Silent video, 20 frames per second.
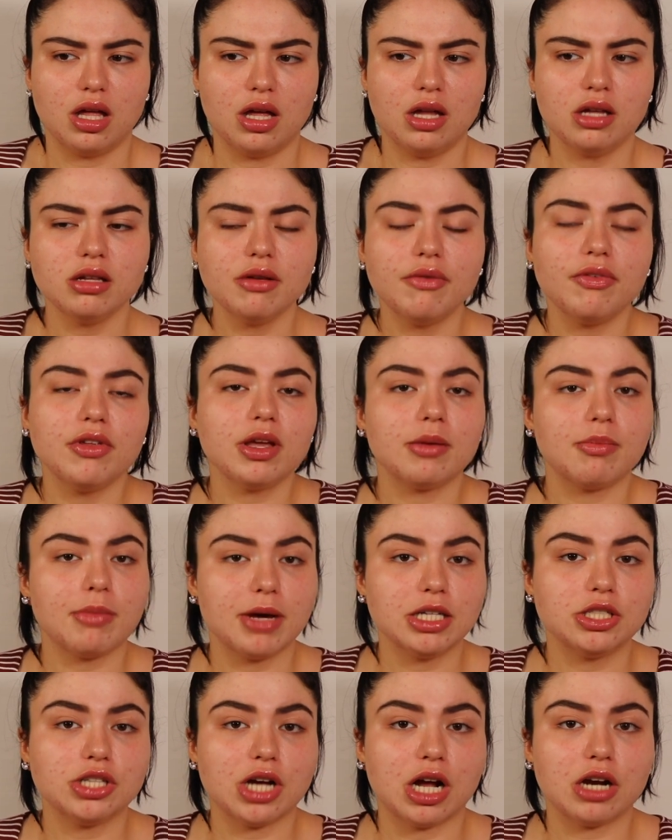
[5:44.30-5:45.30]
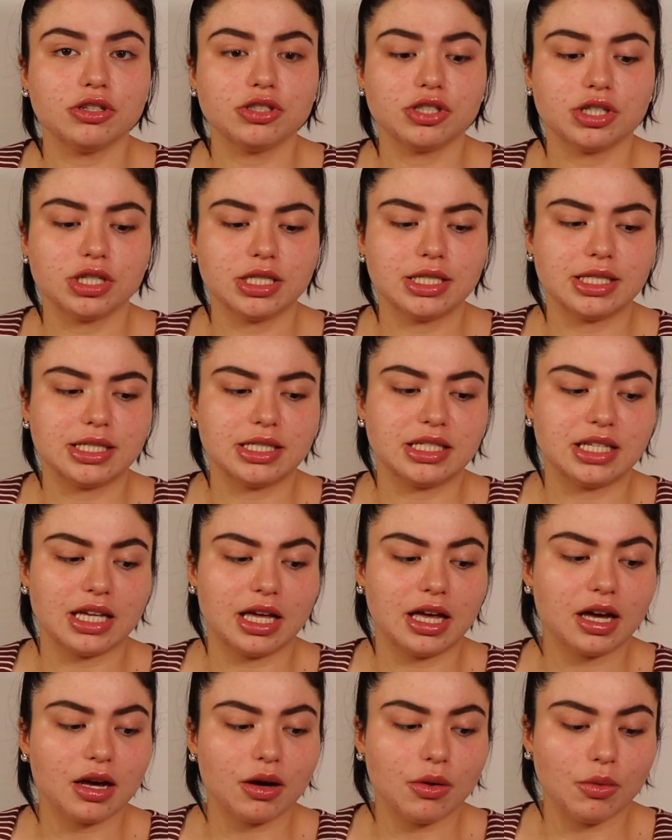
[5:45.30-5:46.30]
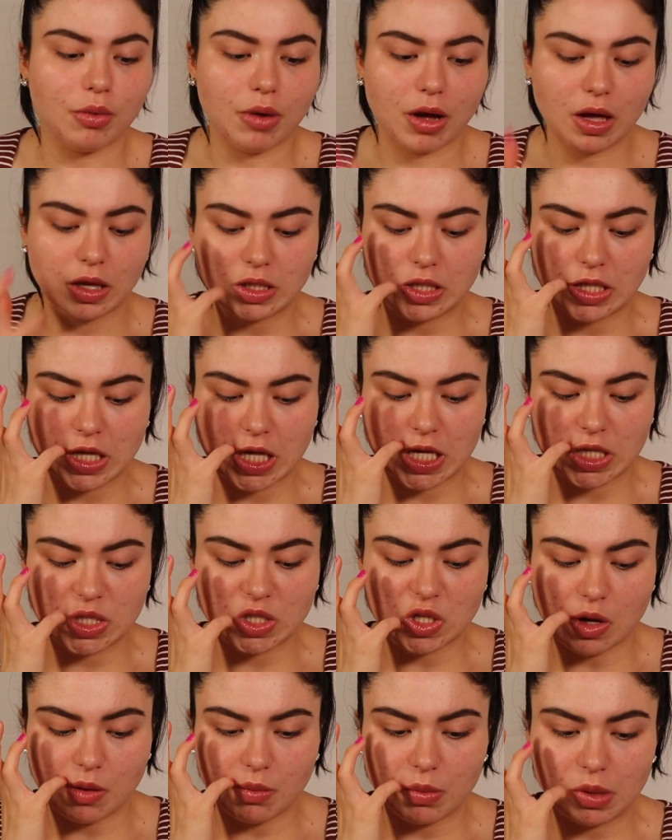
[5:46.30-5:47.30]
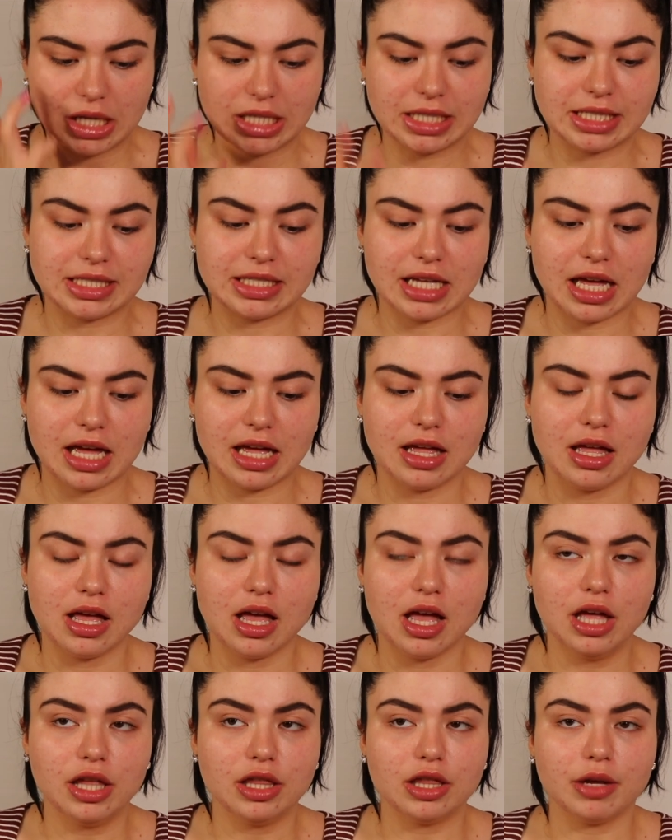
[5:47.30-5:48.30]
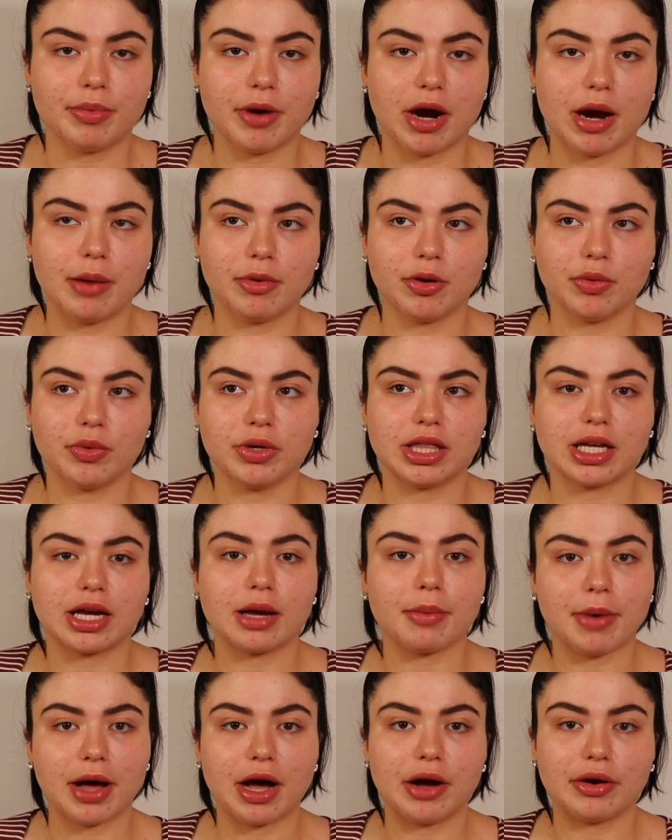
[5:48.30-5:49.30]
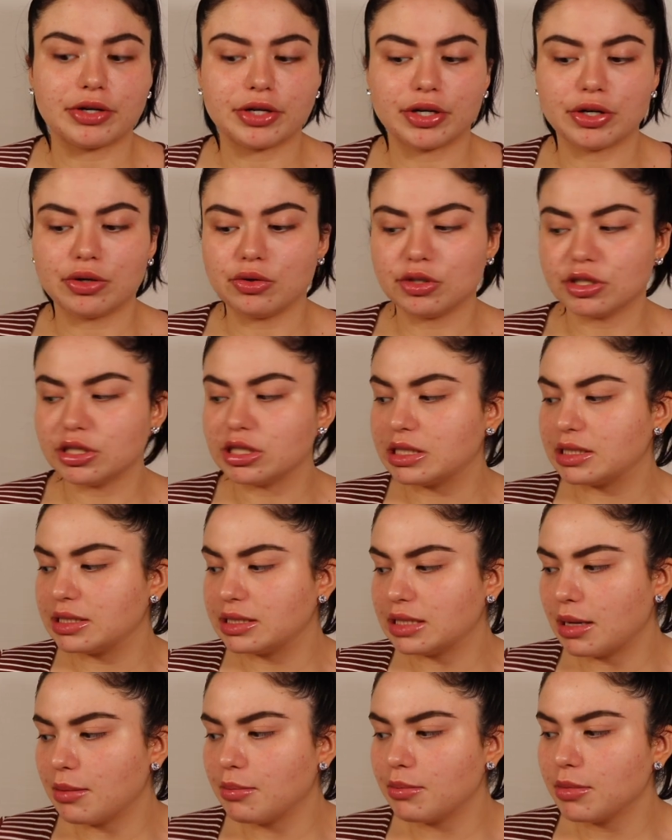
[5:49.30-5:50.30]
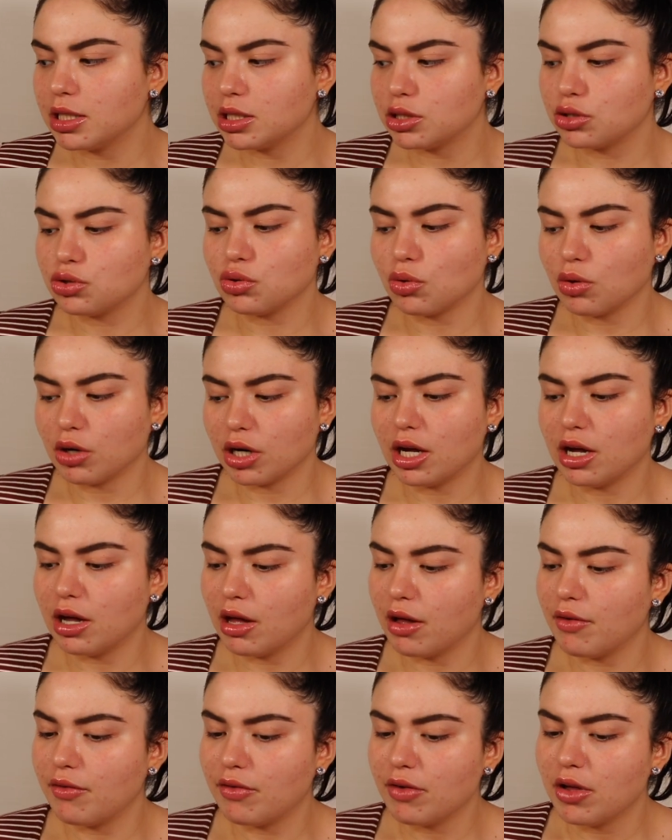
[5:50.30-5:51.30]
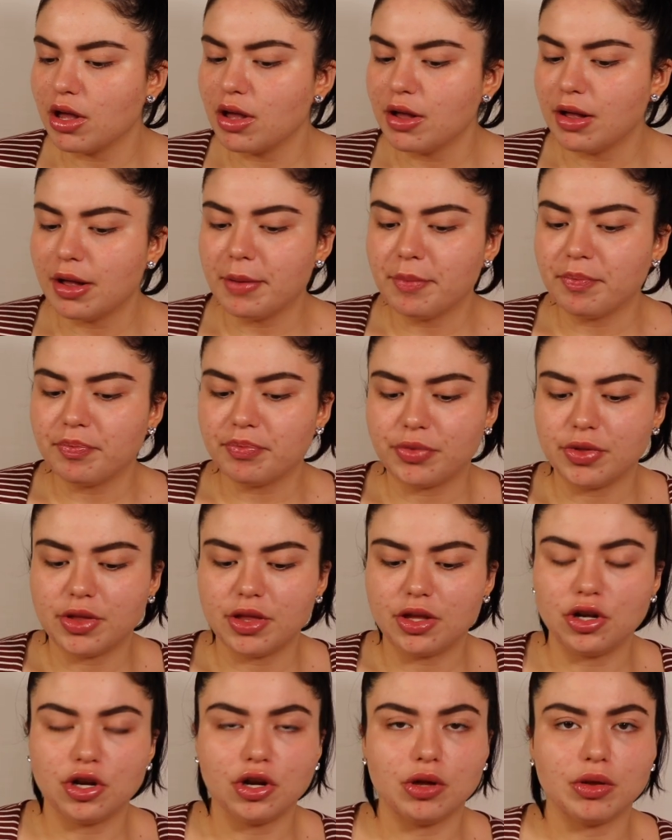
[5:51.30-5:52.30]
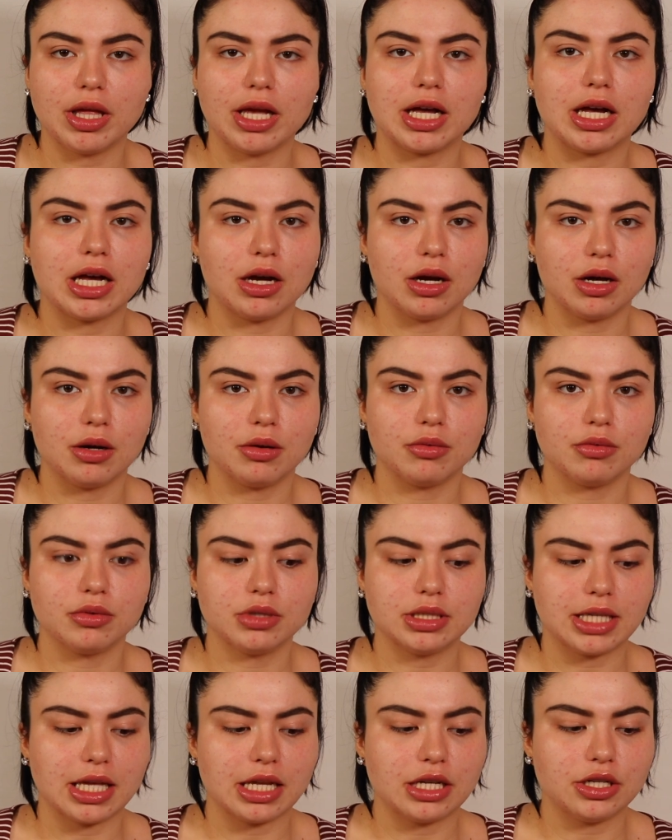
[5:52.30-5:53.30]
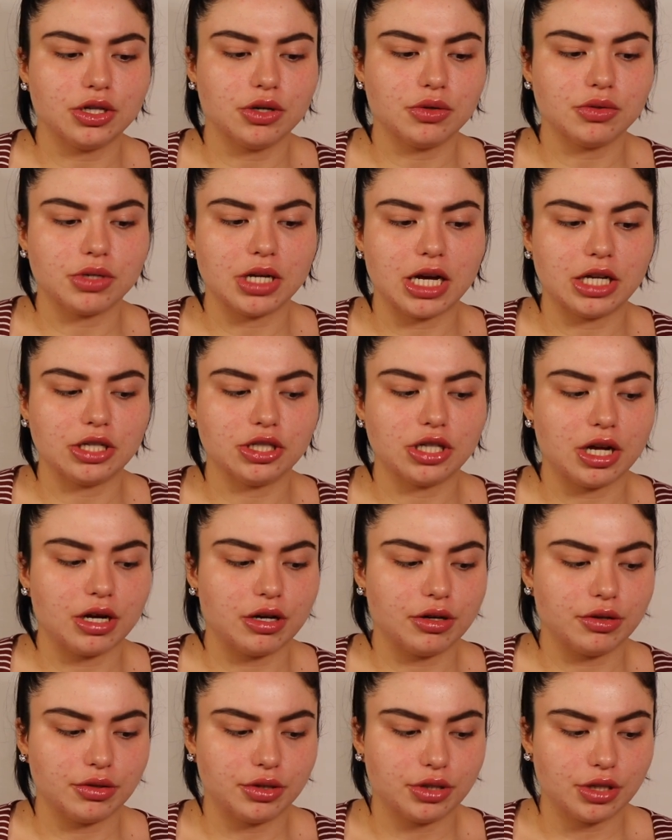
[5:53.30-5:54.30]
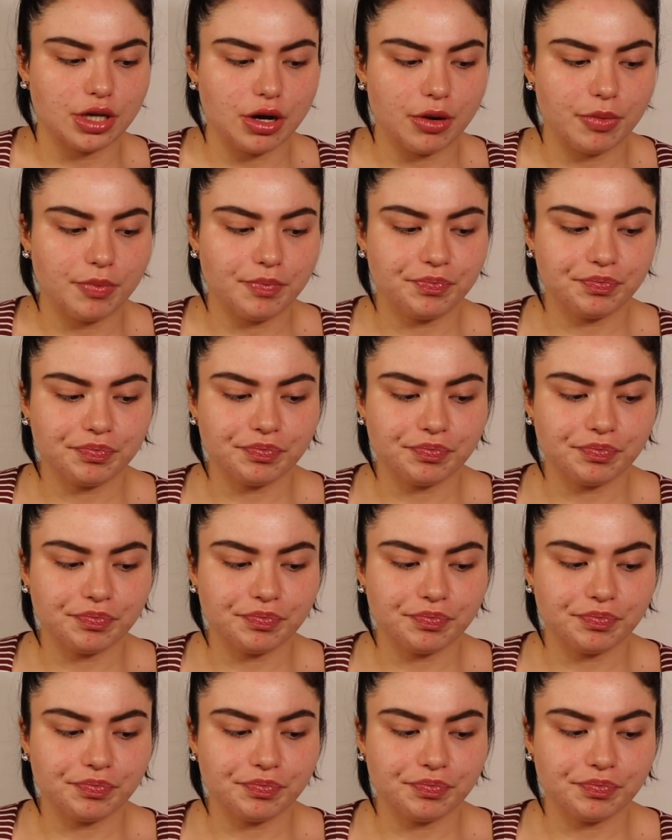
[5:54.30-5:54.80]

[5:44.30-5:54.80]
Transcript: like my shadows are gonna stick well to this, so I'm gonna set the primer with like a powder or some sort of, you know, like skin toned eyeshadow. So